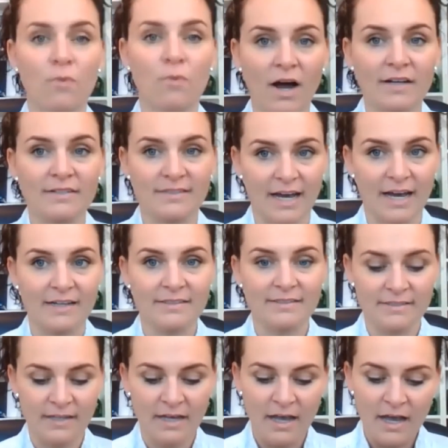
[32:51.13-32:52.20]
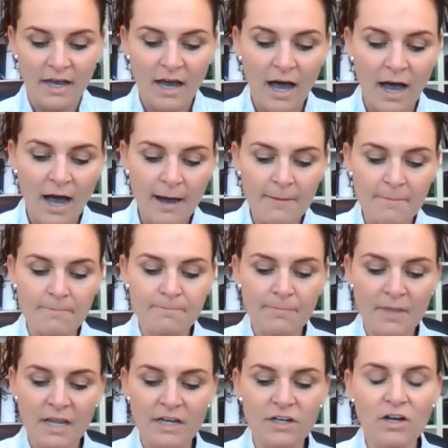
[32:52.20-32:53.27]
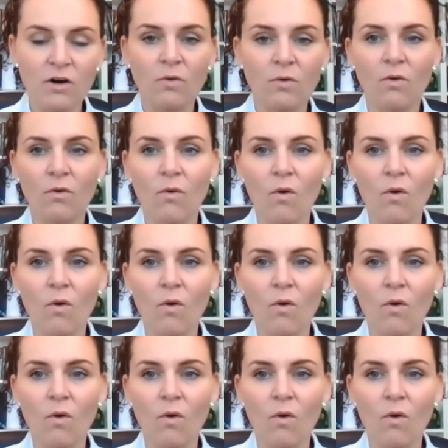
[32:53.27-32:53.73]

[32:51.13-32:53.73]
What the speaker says: process, you know,